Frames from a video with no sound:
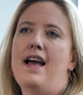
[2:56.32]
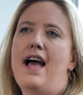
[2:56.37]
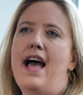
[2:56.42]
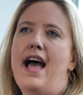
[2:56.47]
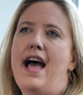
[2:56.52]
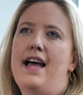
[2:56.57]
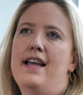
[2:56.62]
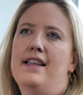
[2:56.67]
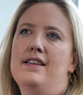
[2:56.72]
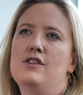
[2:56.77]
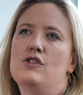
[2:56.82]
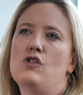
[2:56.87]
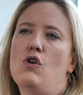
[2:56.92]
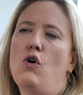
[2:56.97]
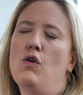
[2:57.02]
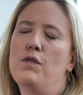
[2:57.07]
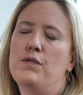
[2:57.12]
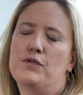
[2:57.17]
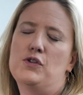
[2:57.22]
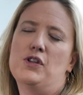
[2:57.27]
And
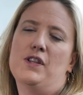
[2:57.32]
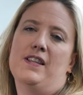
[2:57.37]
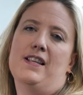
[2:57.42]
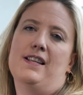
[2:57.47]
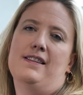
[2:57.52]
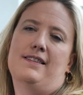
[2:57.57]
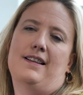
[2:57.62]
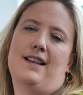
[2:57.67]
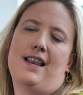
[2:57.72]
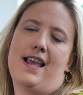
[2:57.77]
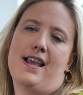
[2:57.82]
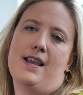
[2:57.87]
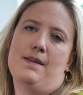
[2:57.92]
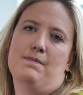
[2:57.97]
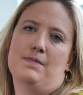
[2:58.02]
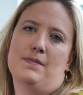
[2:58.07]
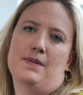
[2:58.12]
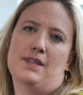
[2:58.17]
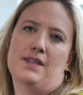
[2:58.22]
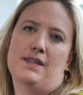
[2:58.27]
often these
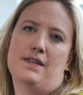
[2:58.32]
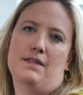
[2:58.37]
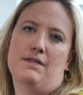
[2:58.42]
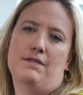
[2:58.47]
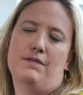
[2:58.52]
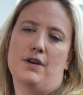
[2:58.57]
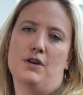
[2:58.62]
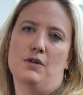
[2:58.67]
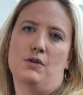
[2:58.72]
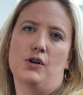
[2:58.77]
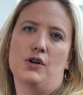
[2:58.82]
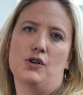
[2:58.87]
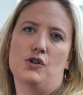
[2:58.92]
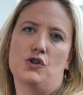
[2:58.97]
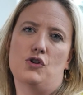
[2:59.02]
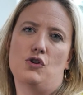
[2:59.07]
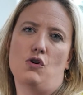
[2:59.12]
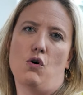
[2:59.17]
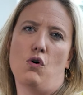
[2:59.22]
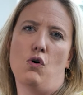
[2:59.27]
claims
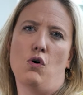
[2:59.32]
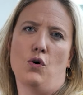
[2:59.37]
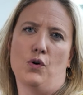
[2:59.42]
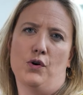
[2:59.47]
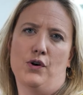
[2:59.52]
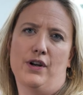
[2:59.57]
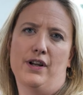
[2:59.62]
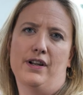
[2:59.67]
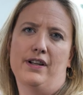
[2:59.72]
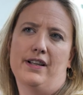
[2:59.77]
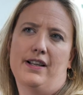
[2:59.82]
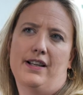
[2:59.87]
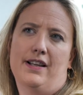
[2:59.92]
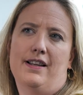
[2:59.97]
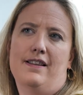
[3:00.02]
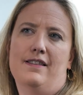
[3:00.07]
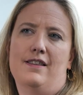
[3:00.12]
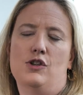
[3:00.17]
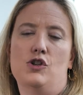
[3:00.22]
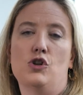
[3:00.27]
focus on
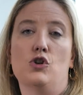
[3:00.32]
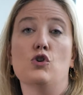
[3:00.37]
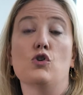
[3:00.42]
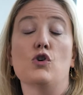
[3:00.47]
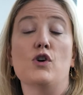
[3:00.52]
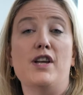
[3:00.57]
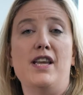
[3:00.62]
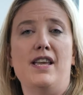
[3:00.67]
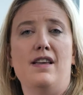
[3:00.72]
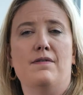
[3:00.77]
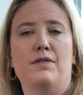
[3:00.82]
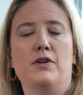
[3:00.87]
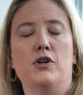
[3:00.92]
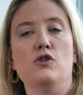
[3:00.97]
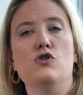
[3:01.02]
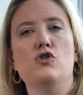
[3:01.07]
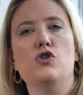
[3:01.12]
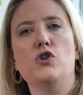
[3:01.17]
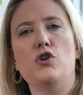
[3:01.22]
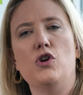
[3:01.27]
the degree of
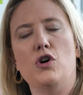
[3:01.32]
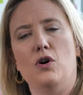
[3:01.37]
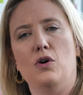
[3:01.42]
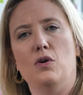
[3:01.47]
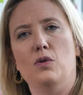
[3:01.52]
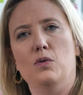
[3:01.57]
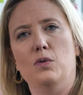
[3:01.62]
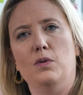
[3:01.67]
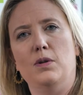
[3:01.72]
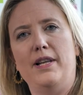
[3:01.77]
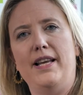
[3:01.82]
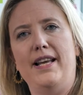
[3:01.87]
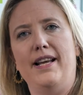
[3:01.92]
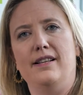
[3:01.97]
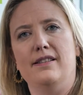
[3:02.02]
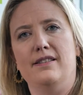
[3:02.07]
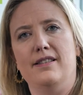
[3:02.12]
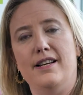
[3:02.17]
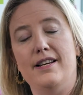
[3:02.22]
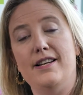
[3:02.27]
control
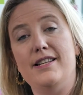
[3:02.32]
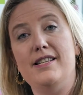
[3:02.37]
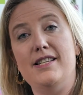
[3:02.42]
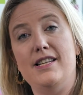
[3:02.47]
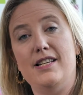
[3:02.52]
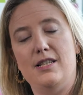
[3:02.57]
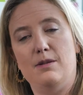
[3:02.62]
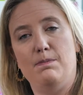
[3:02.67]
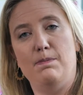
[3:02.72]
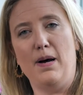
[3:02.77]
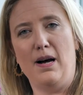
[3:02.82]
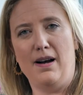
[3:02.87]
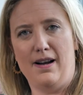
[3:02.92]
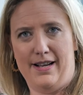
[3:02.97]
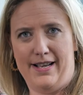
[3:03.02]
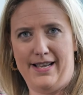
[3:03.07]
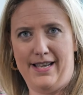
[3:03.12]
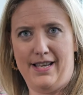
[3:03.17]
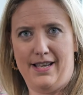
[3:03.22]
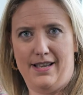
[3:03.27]
exerted
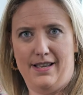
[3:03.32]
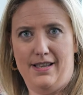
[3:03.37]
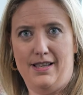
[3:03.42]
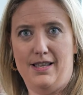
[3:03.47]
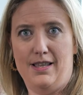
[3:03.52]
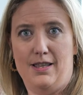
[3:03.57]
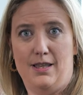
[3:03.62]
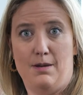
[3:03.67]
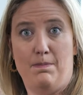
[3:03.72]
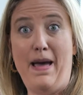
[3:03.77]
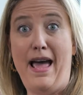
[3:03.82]
by the